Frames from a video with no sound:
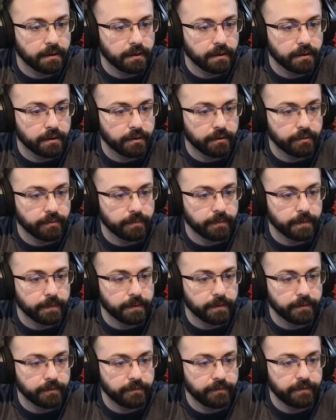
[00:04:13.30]
Oh,
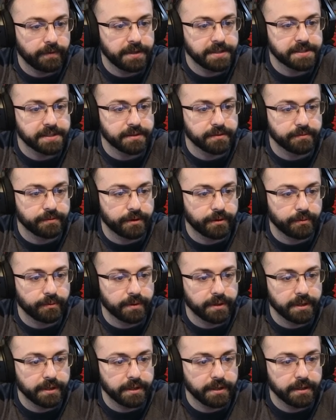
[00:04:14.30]
facing the wrong
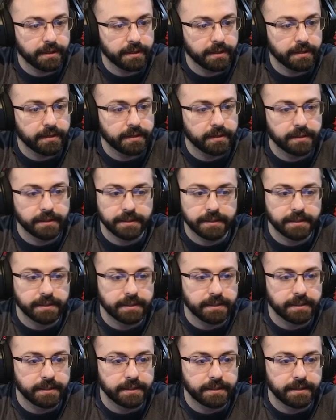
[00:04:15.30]
way.
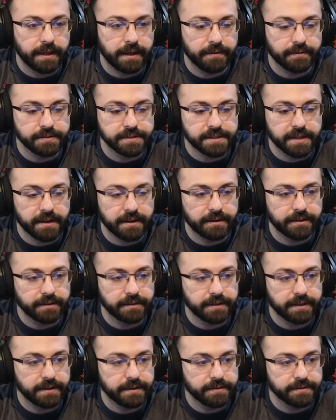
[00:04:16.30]
That was not
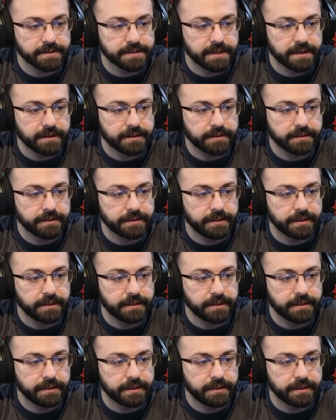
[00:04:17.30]
good, that was not good.